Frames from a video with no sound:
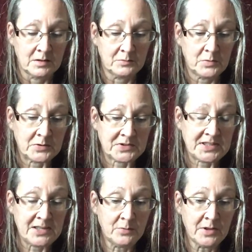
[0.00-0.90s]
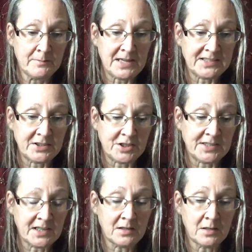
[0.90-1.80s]
We'll see what the
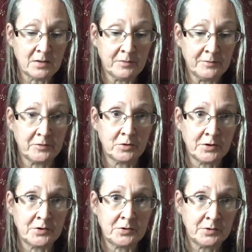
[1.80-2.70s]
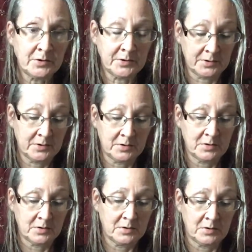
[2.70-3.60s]
messages are for you,
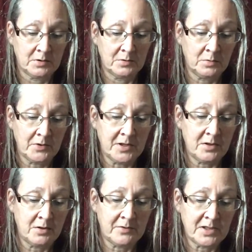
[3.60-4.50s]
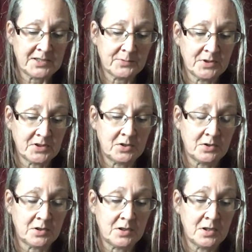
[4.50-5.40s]
what the universe wants you
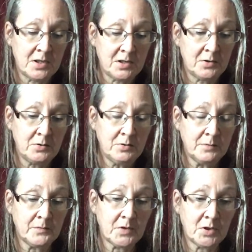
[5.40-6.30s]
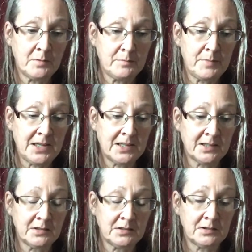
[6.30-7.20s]
to know on a
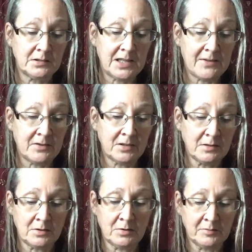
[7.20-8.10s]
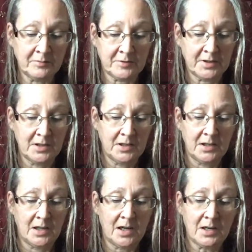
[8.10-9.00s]
bigger level of
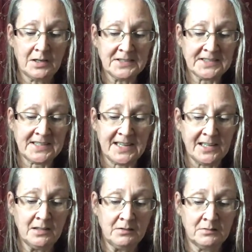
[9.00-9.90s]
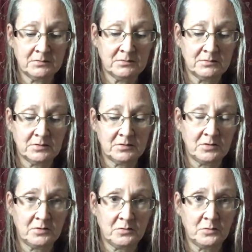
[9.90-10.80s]
asking.
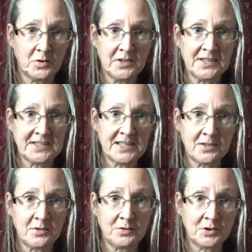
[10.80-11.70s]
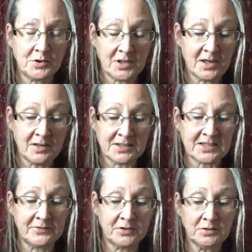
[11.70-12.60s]
What is it you should ask
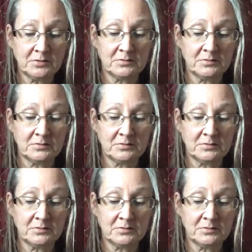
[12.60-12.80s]
for?